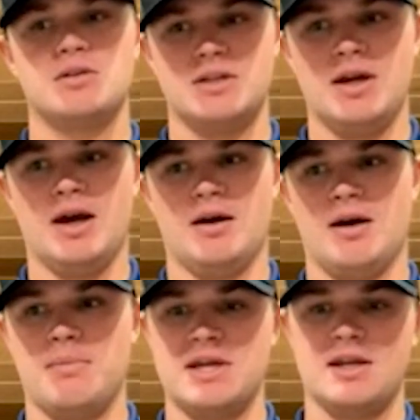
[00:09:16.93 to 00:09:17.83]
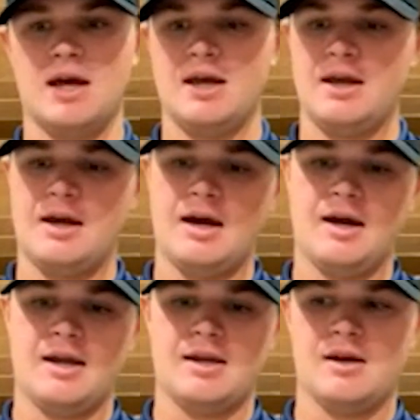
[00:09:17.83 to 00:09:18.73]
Yeah, I mean,
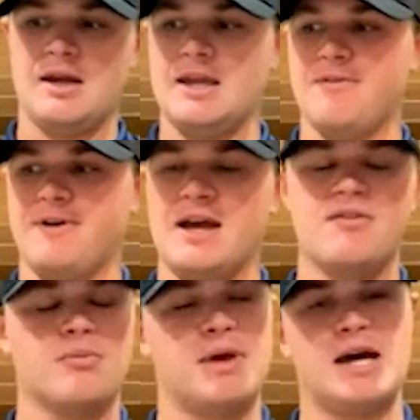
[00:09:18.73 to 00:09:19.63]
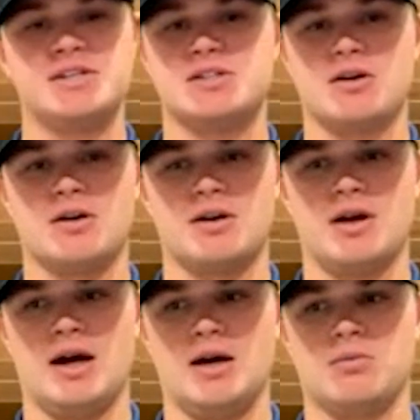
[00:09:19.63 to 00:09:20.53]
if I have a bad
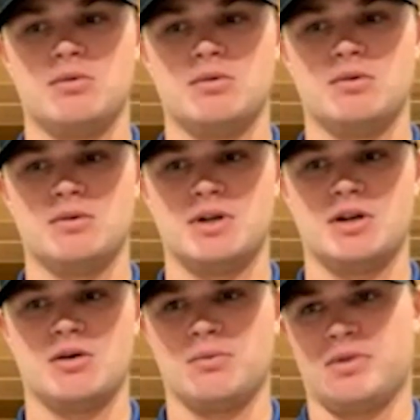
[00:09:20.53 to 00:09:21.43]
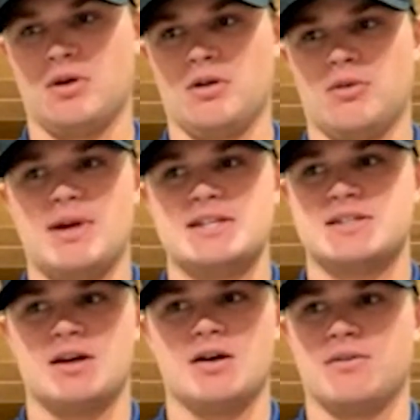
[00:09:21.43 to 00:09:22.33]
start, I will, the
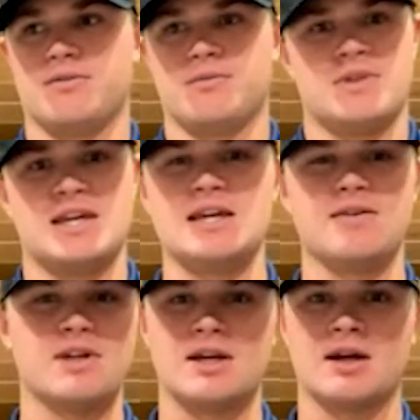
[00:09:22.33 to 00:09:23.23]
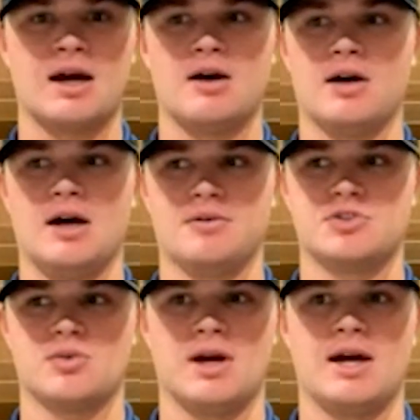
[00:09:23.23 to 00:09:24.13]
rest of the evening, I'll
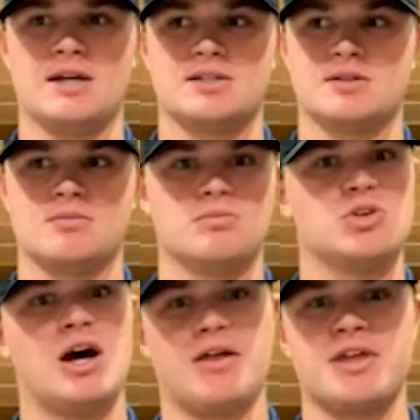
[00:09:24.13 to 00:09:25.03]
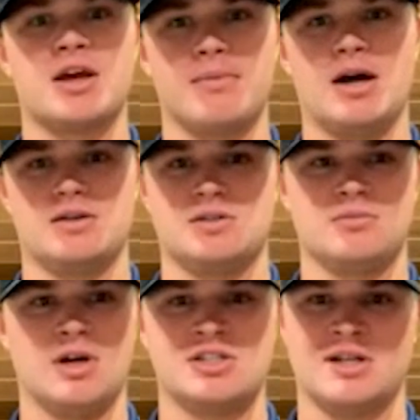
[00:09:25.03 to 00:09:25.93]
try to not think about it too
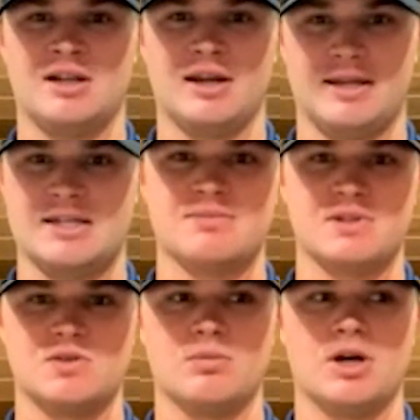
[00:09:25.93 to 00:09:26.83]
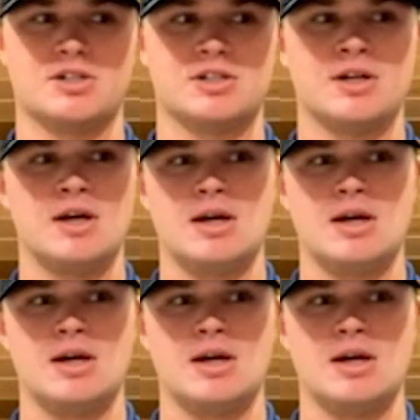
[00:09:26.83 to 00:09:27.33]
much, not let it get to me too much,